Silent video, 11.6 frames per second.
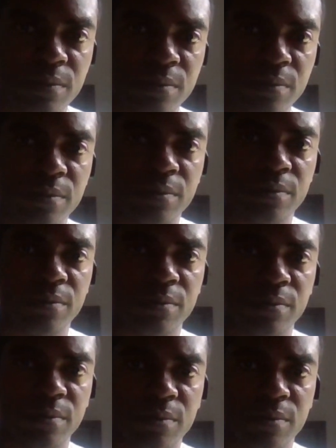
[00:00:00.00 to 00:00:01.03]

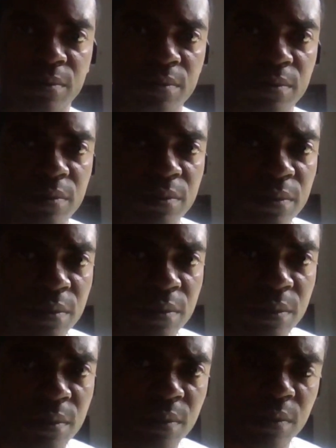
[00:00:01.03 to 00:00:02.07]

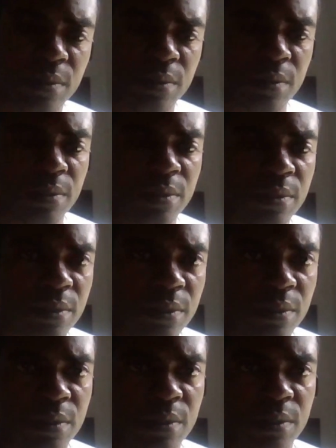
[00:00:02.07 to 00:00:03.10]

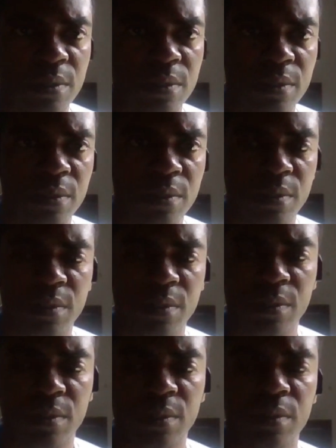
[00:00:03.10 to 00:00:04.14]

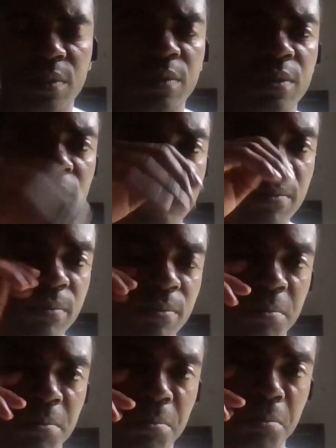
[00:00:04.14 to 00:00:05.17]

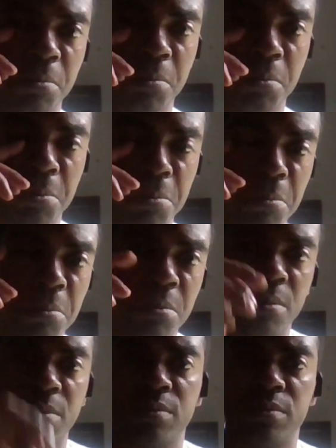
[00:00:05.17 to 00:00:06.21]

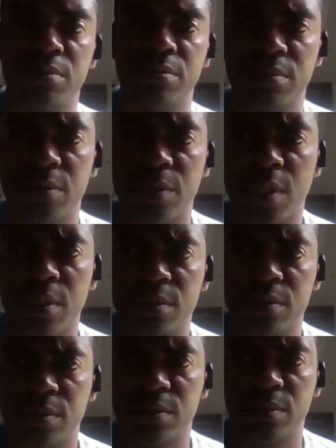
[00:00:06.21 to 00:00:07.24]

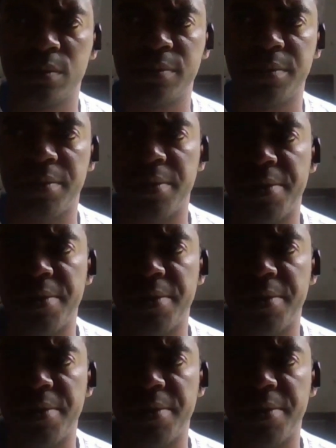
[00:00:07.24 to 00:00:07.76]
Nobody speaks.